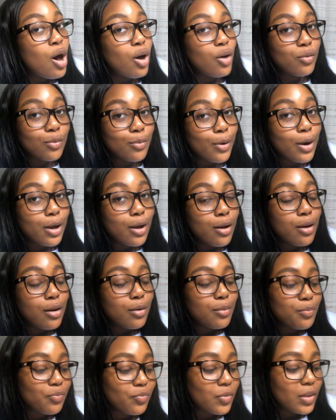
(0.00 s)

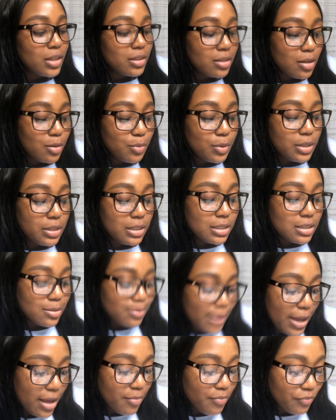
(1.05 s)
overall I think we're in a good
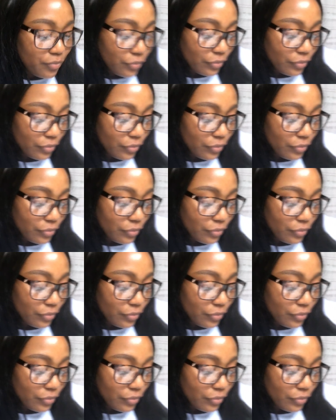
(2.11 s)
spot.